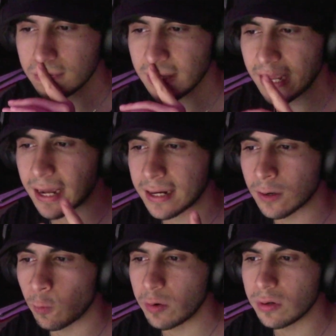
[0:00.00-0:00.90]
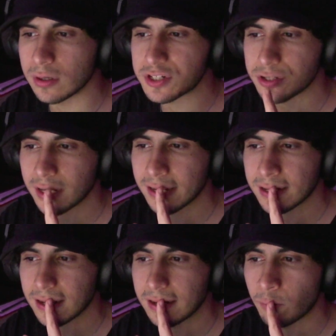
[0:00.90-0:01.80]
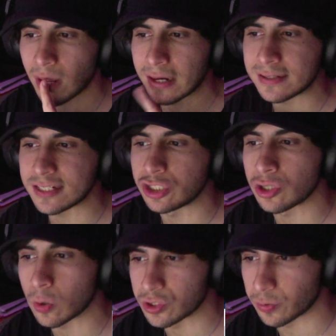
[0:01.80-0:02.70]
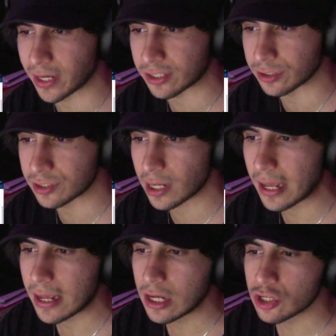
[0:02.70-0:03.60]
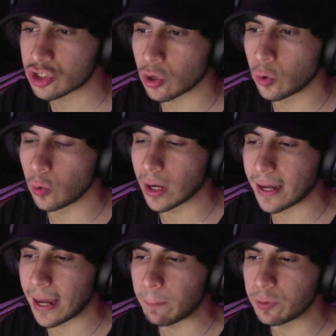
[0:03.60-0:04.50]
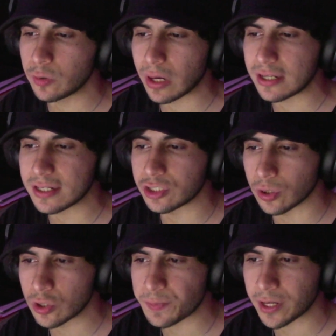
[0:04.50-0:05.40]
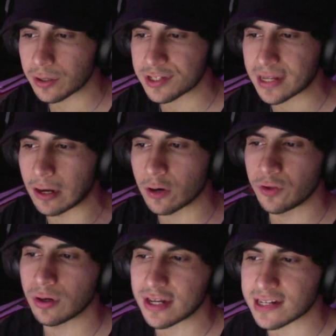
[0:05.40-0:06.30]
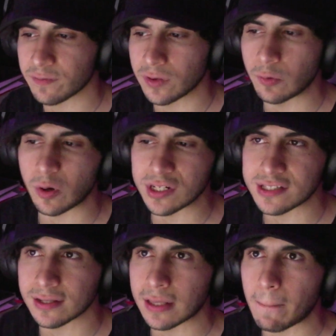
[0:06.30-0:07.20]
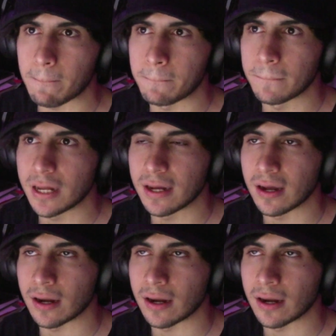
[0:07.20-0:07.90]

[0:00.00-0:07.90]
and we will also get reality shows reactions. So uh, I put reality shows because a lot of you guys have been requested uh,